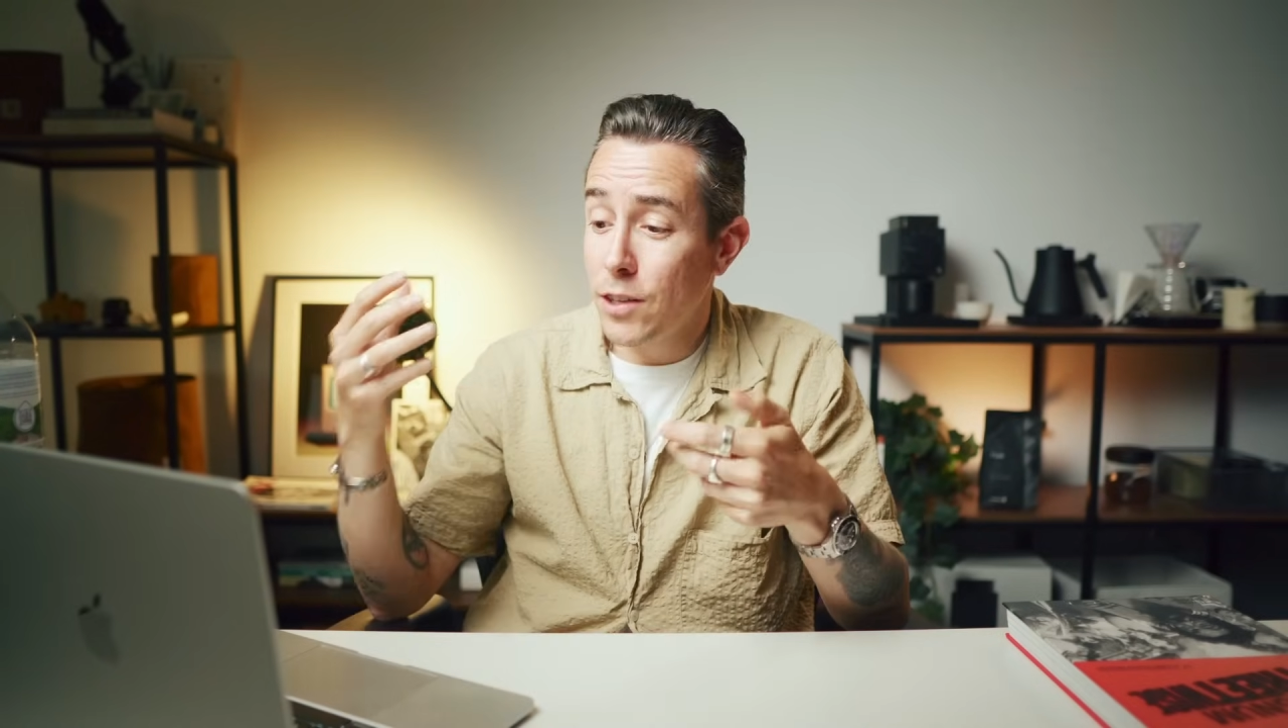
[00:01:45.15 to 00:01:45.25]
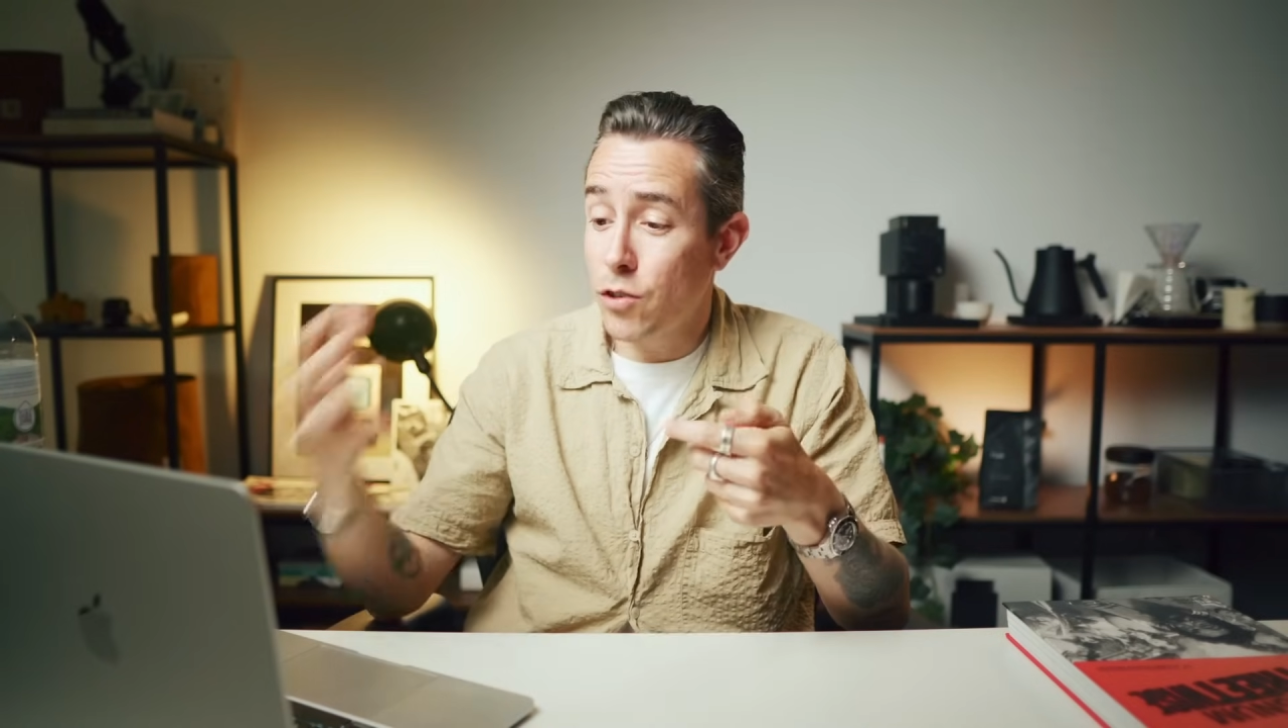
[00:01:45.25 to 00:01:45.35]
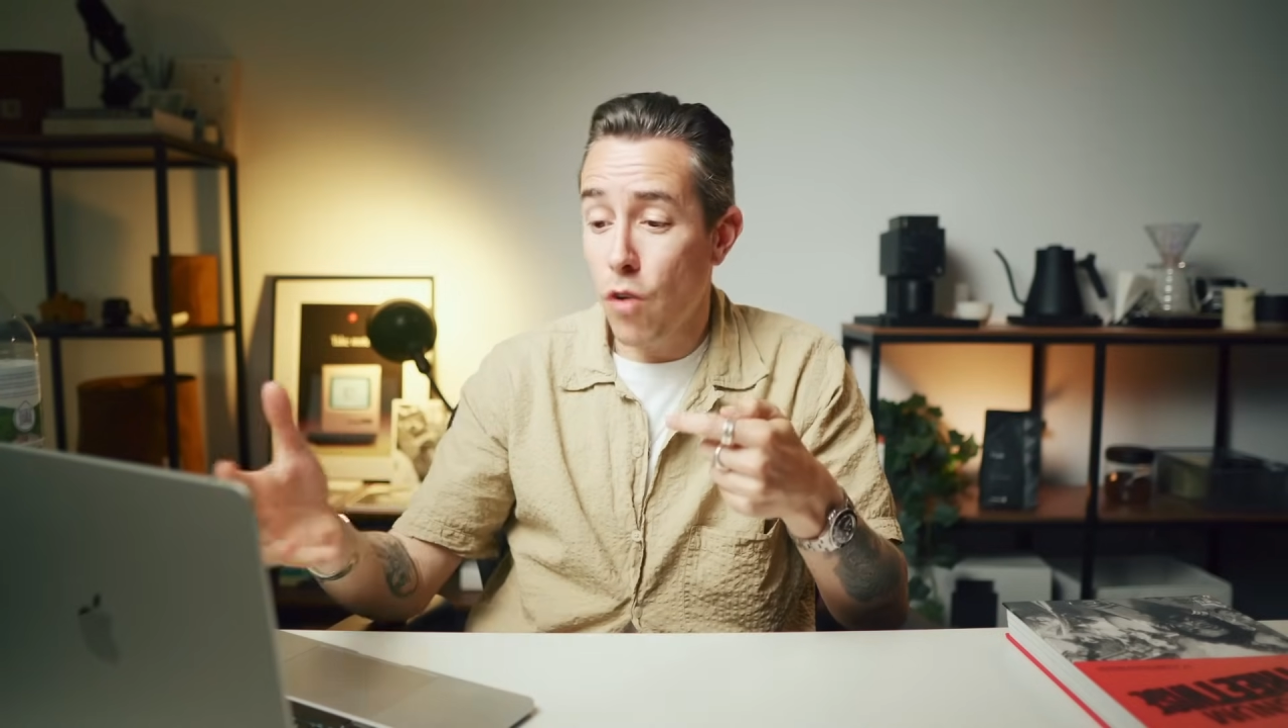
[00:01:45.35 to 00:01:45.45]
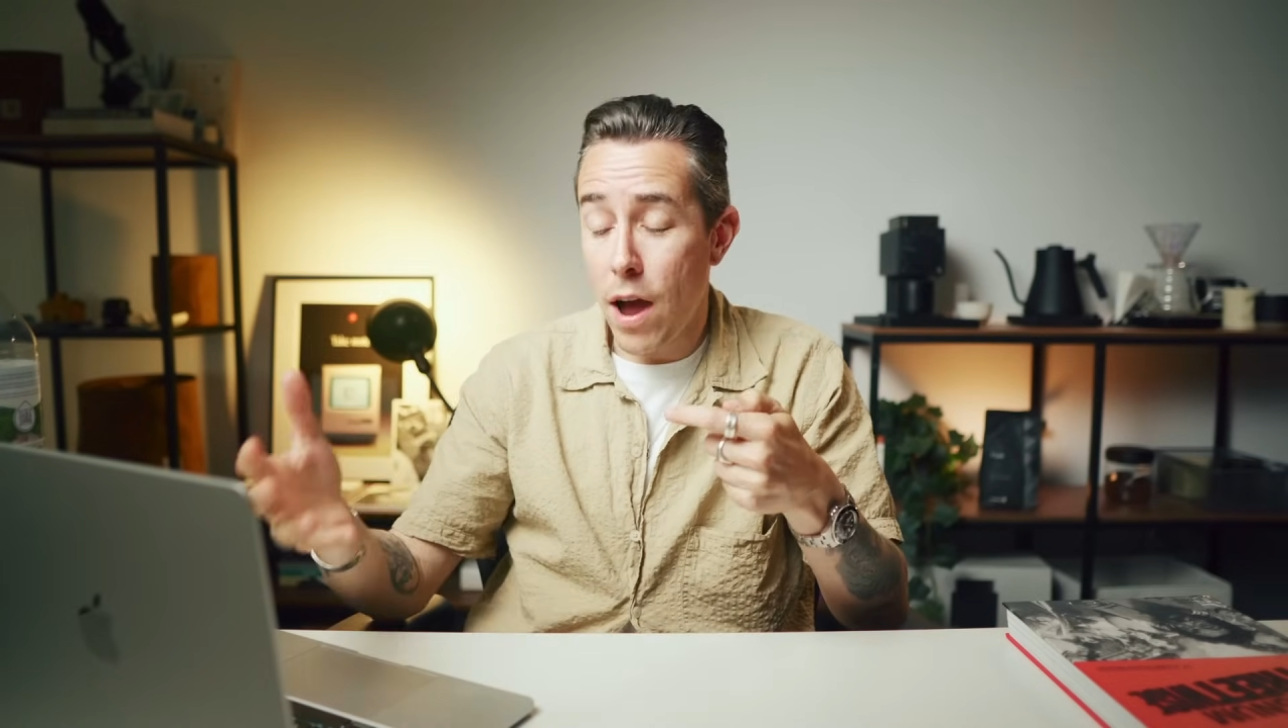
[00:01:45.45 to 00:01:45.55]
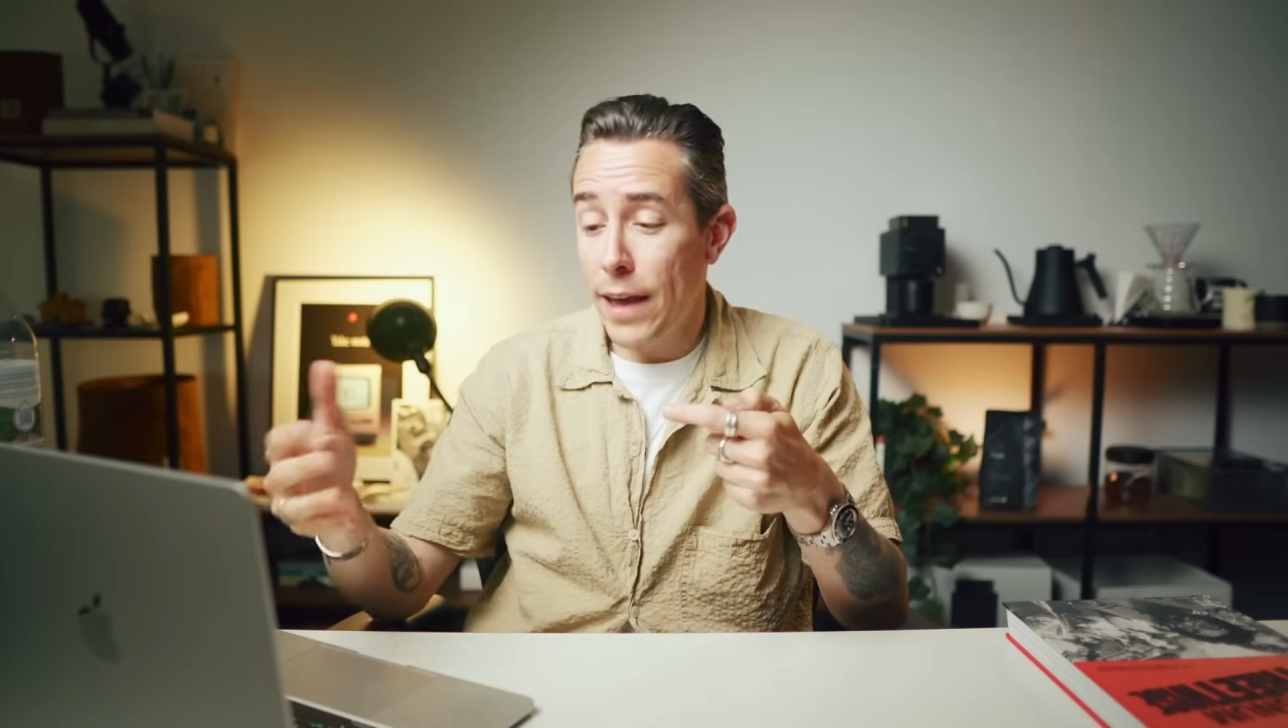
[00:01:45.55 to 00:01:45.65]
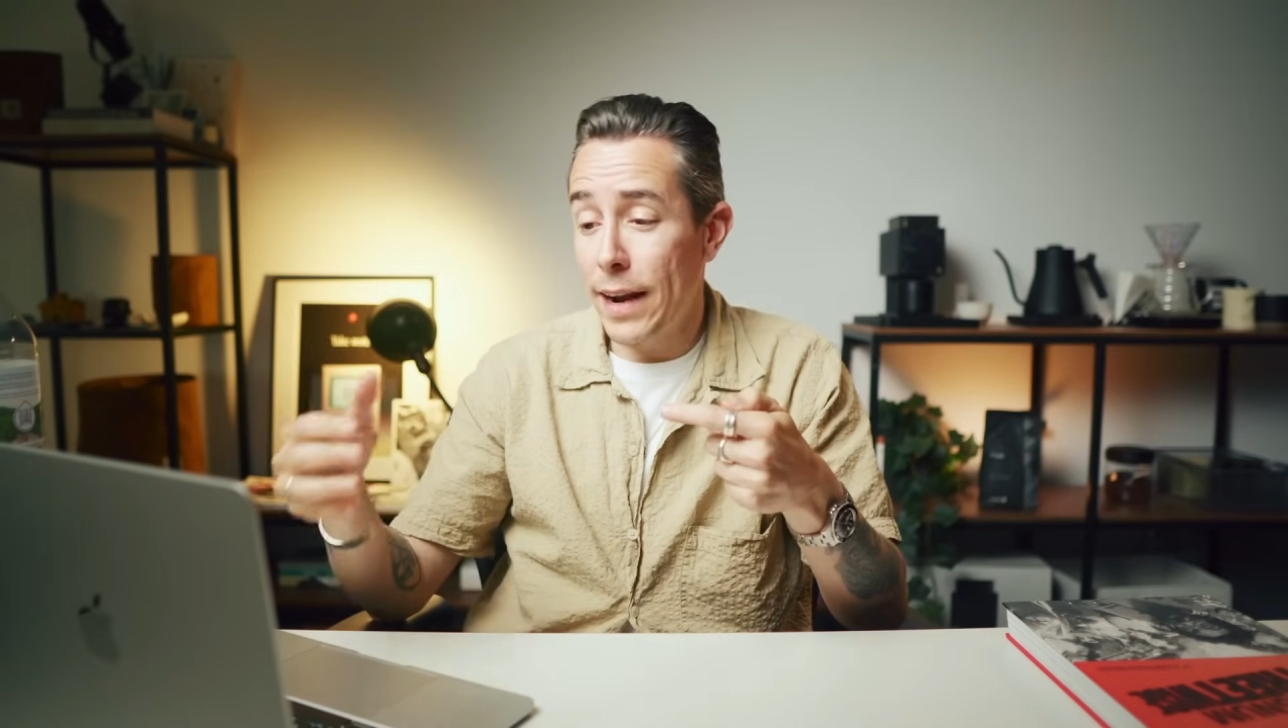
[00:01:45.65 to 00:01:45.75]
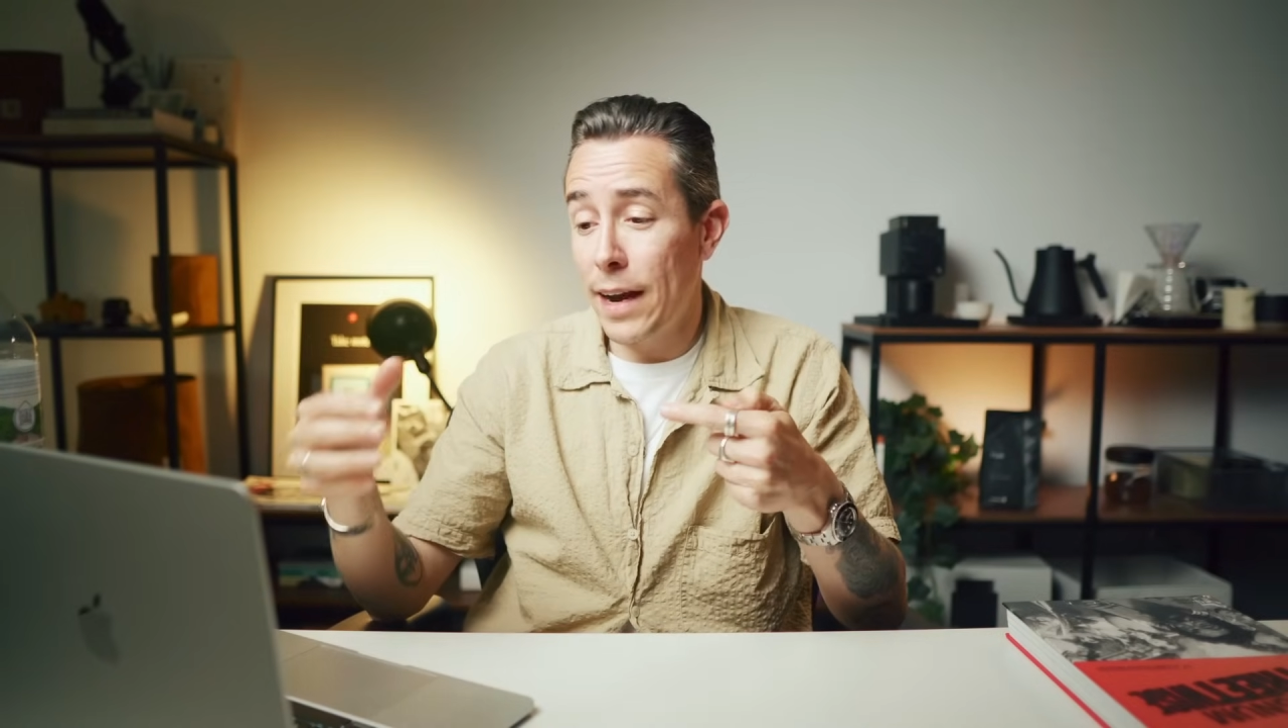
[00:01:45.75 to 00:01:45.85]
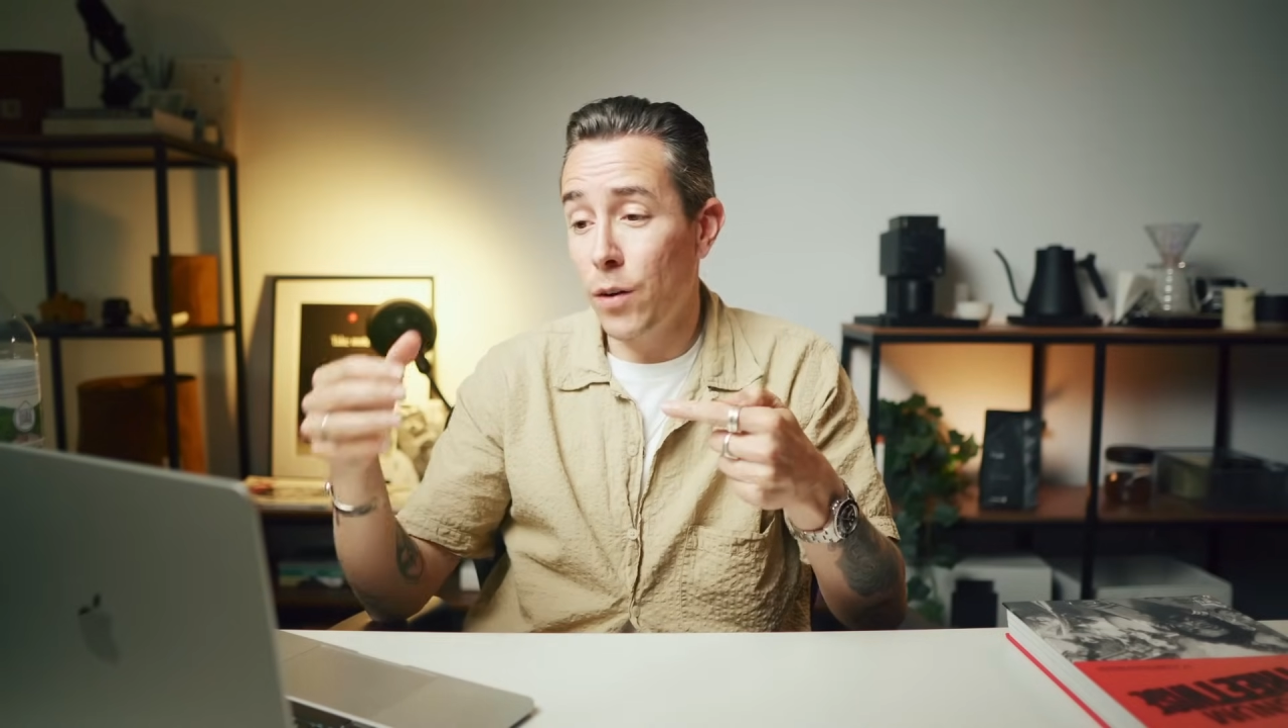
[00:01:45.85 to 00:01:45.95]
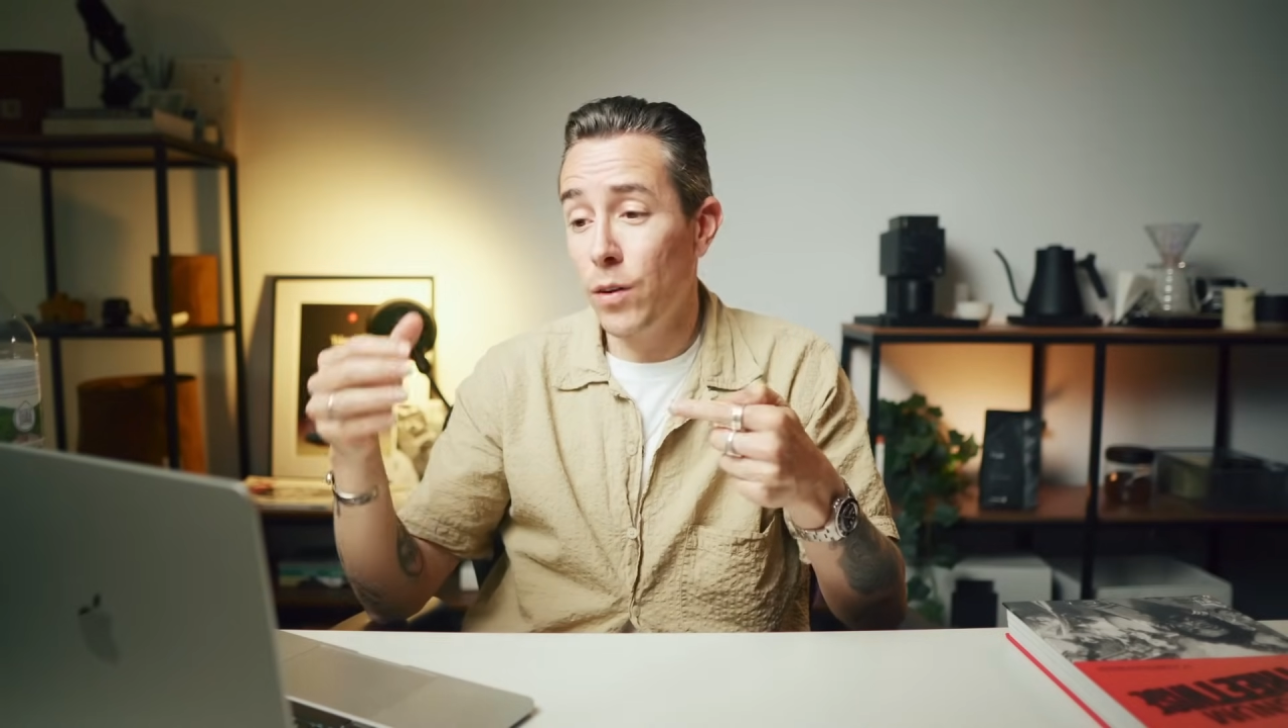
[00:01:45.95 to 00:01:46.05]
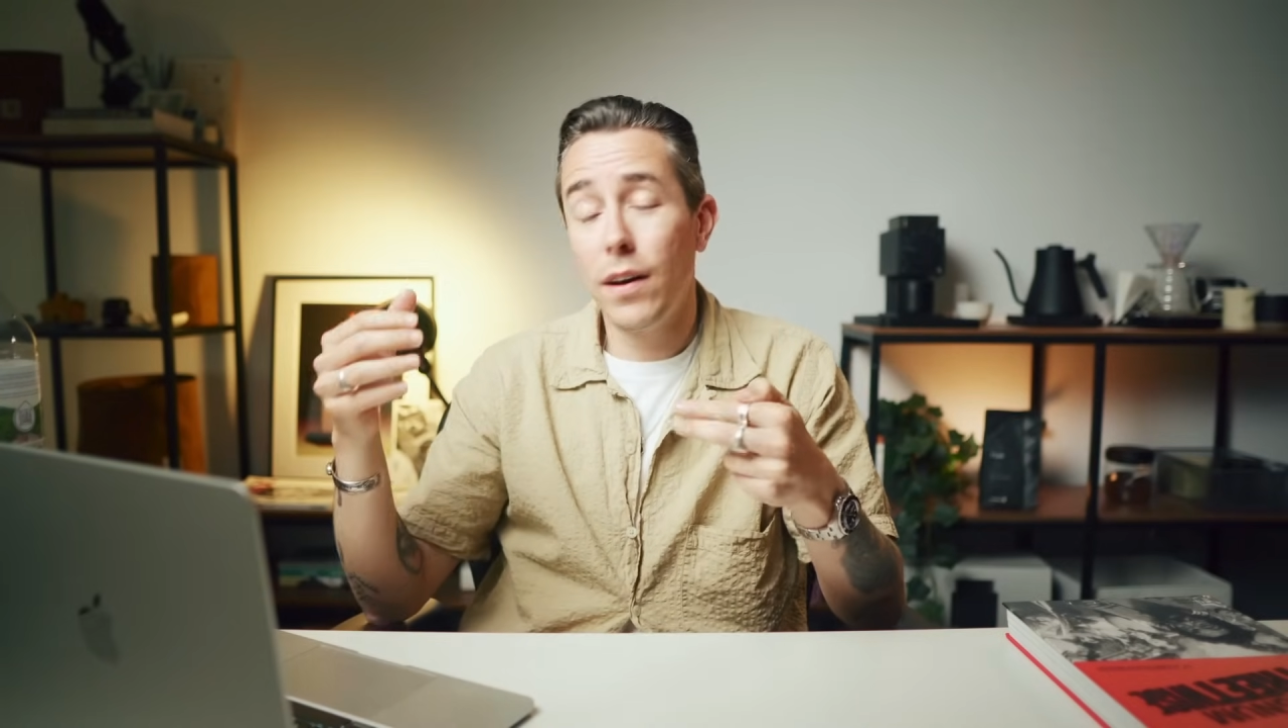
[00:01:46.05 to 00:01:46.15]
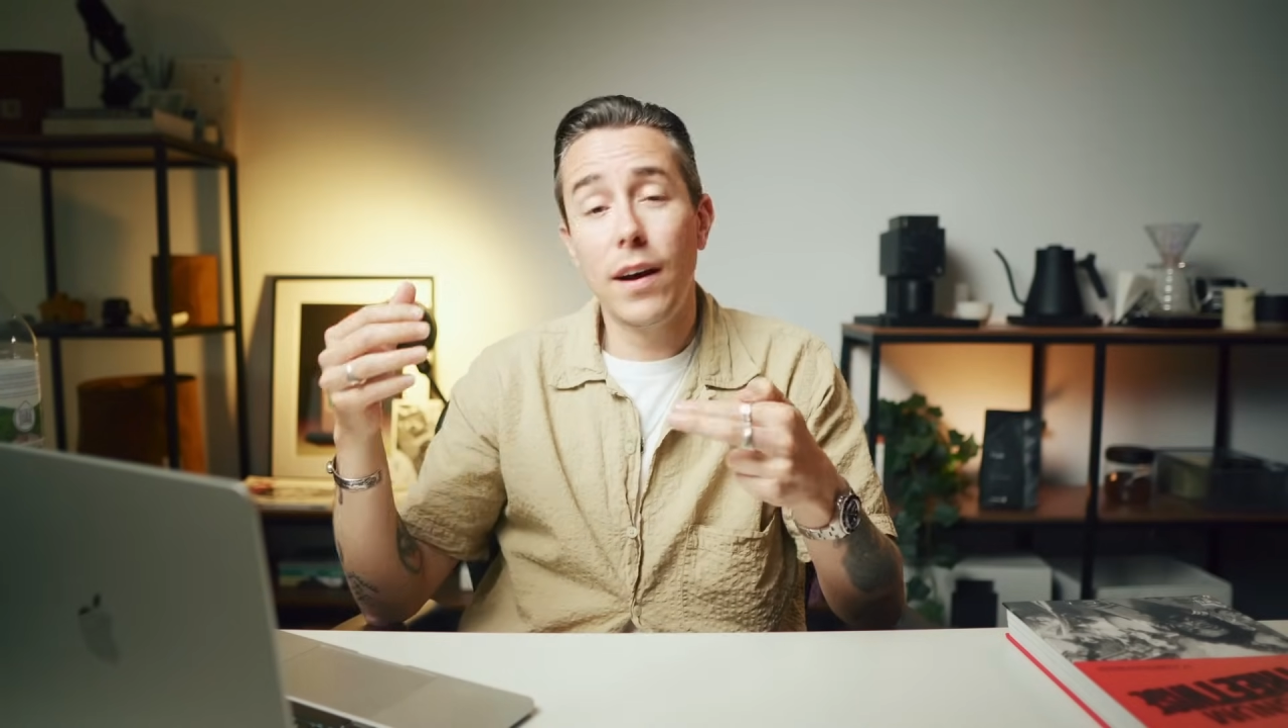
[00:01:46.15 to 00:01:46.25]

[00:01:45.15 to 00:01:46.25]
try it out